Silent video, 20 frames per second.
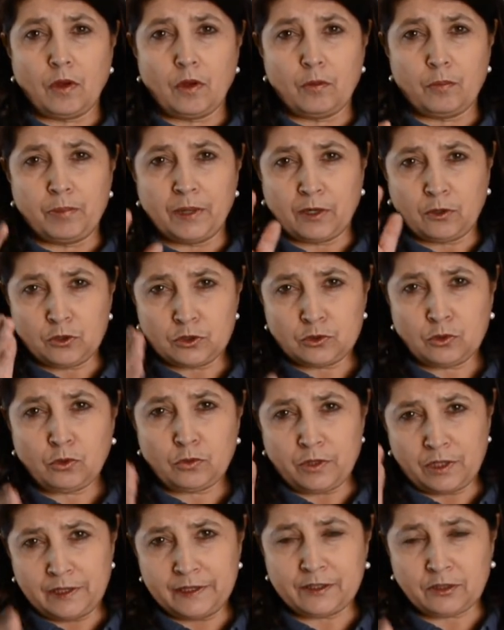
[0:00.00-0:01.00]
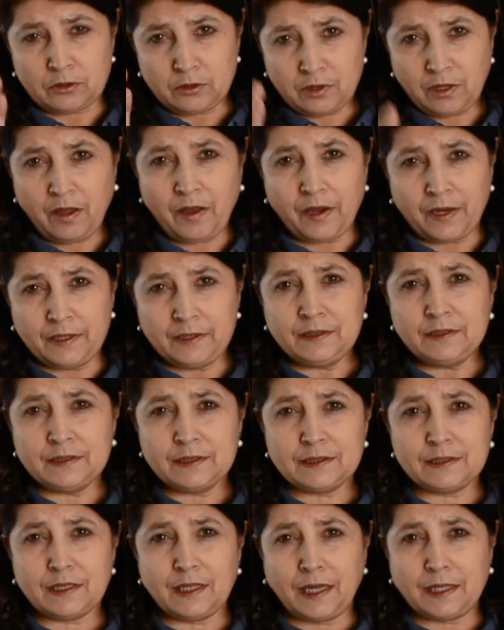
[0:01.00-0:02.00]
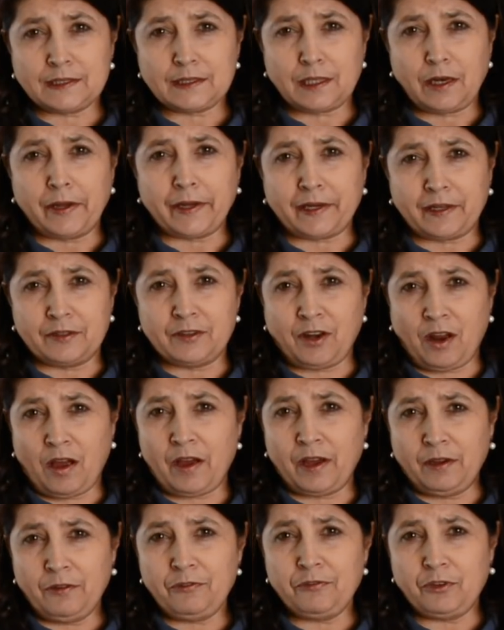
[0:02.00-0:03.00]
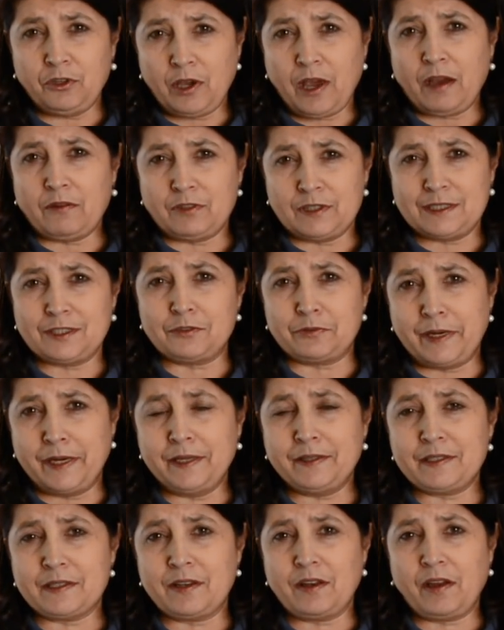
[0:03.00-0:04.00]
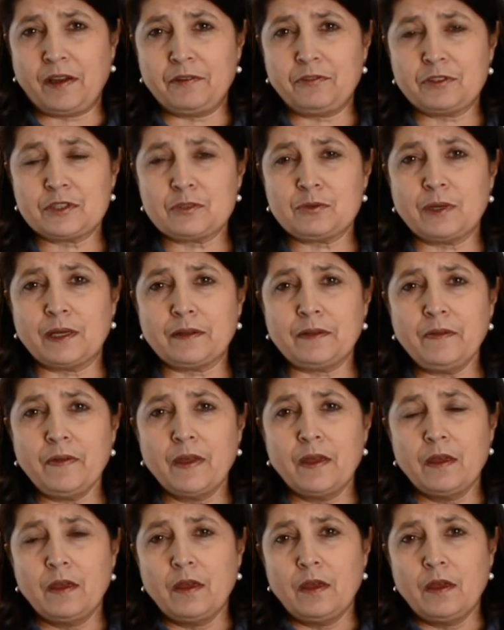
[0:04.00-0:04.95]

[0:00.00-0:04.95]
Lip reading: because all the little lines, it's like a knife, you have a serrated knife as well,